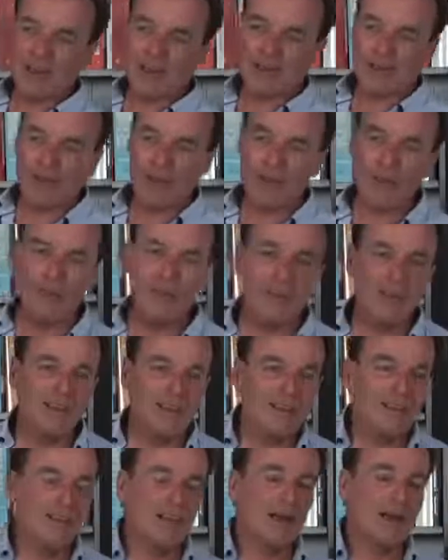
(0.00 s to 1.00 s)
in the room
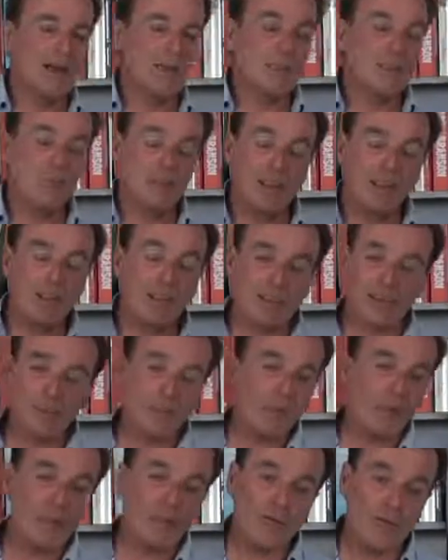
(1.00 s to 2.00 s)
um, you can
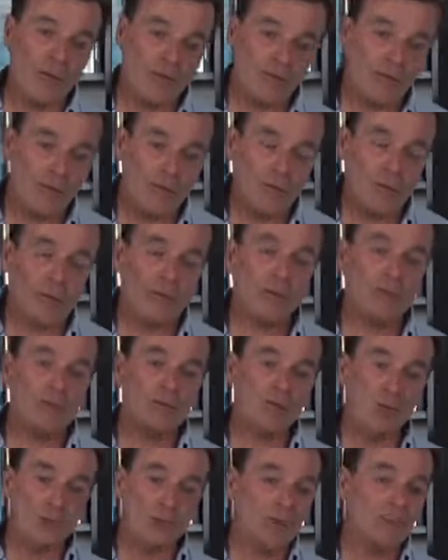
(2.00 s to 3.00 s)
verify for me. A
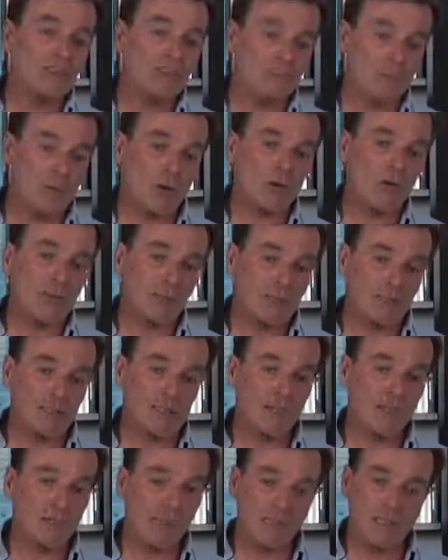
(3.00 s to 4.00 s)
small business person
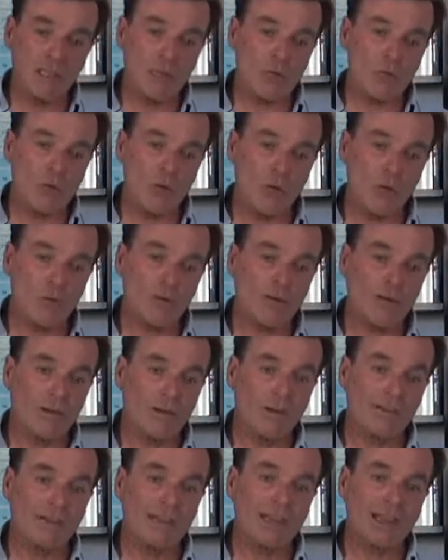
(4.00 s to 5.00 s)
has a good deal more
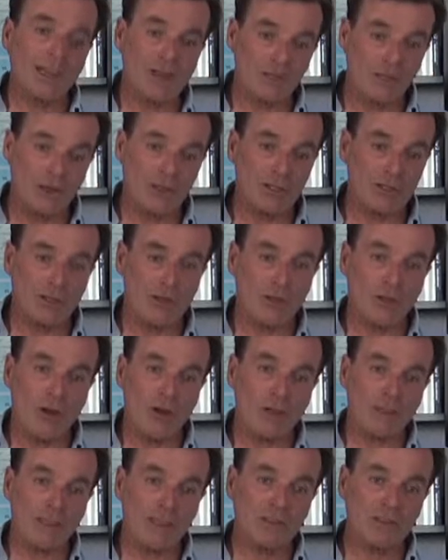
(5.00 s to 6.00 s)
leverage to
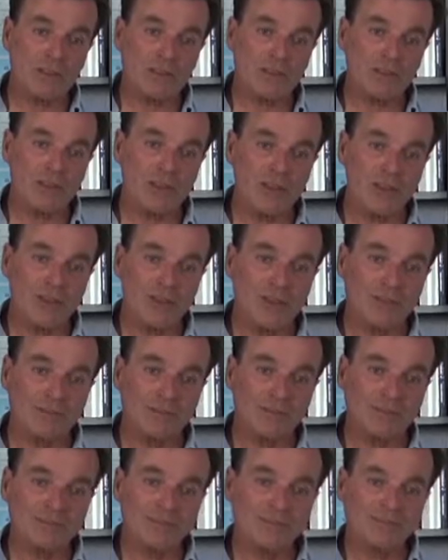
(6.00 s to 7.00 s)
write things off, do they not?
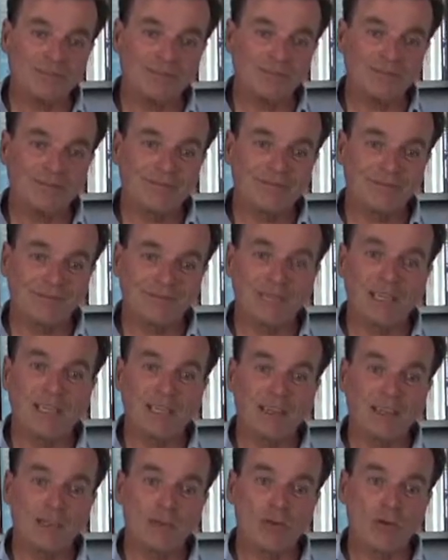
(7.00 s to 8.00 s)

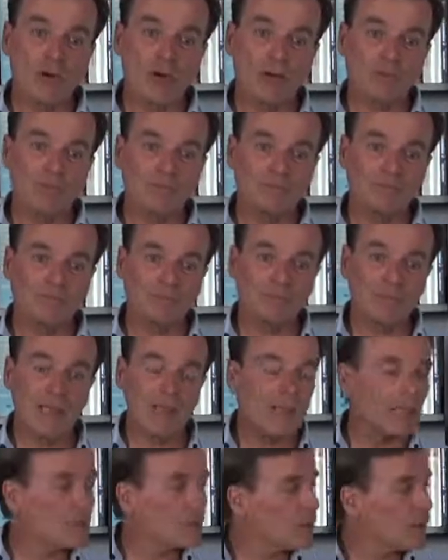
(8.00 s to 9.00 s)
Yeah, that's right. Now
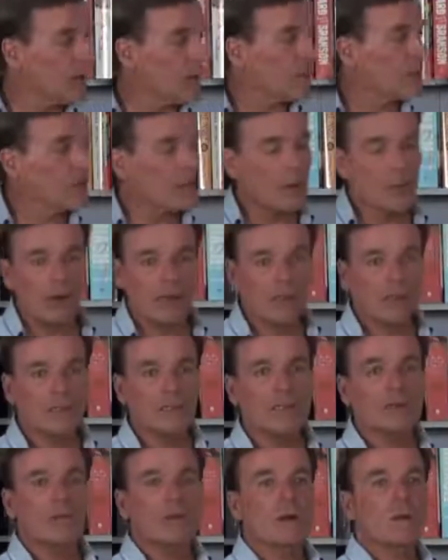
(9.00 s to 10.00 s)
let's play with that one
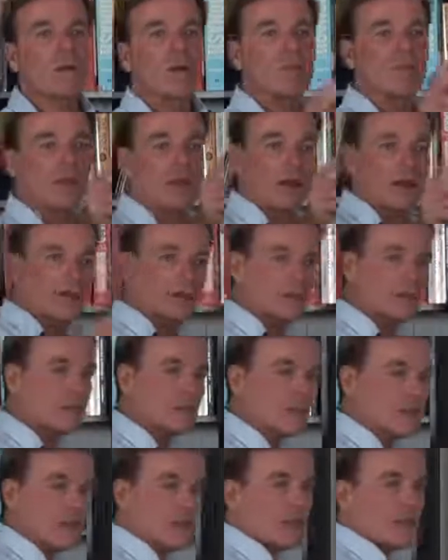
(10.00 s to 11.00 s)
because that's one of my
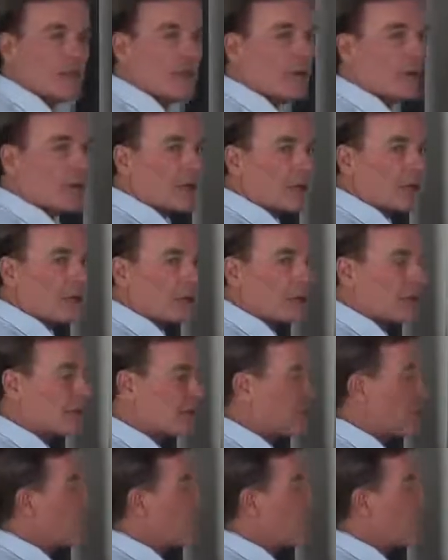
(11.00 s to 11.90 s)
favourites. If we can click to the